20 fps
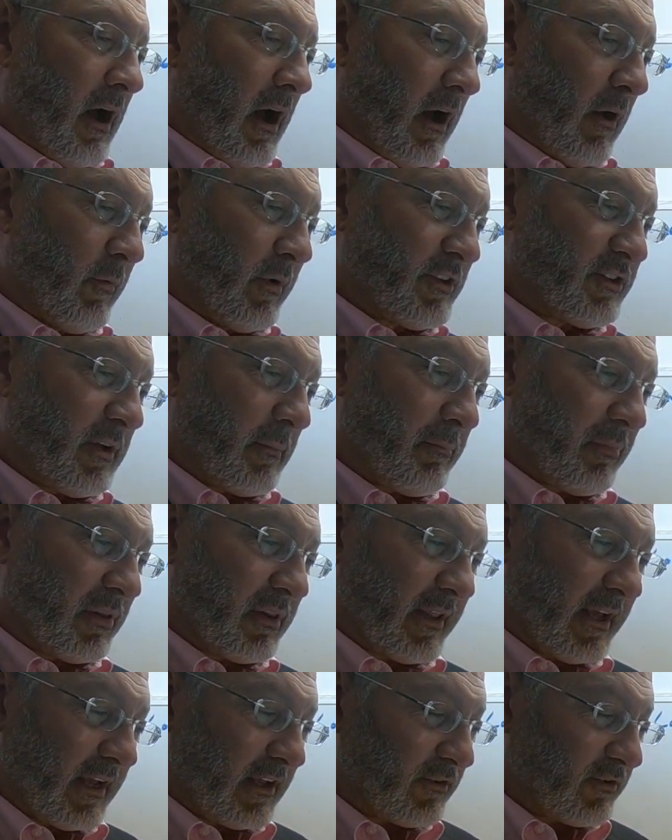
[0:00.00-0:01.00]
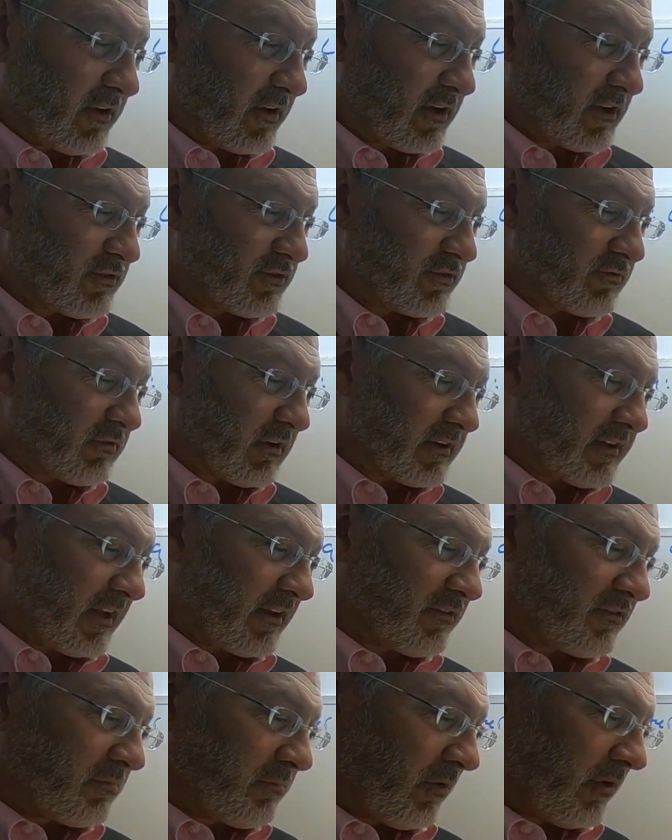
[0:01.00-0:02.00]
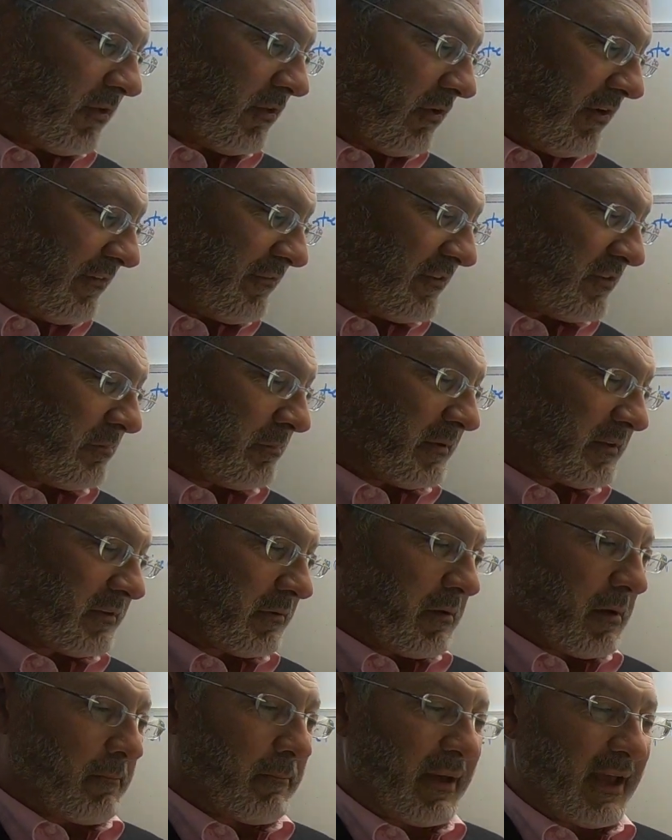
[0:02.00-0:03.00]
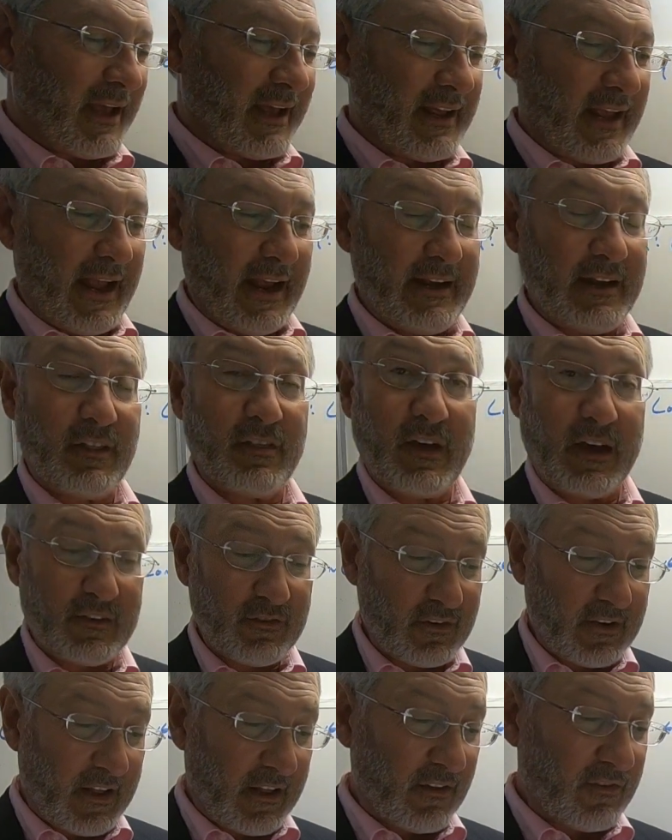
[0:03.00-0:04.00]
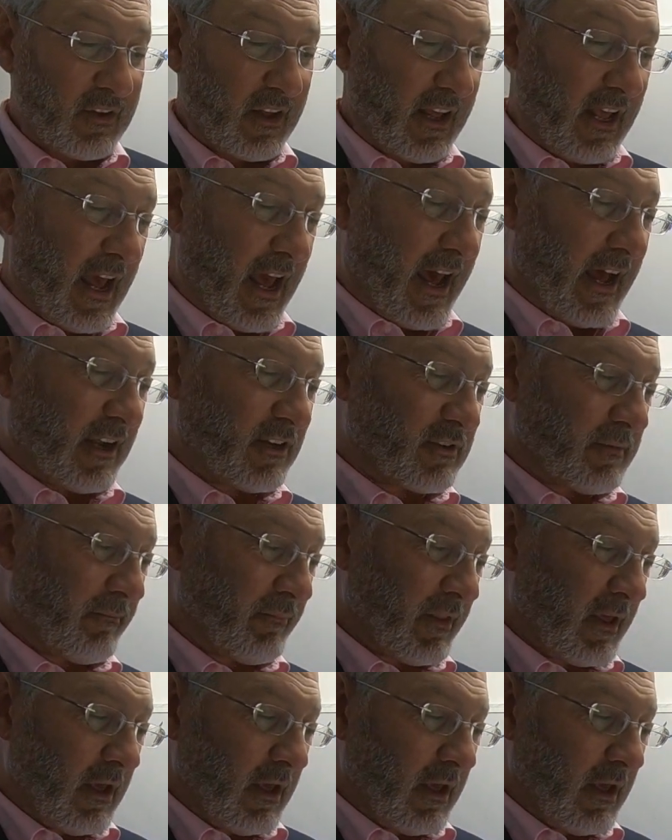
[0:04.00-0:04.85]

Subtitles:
on which it planned to construct a small office building by paying $80,000 in cash.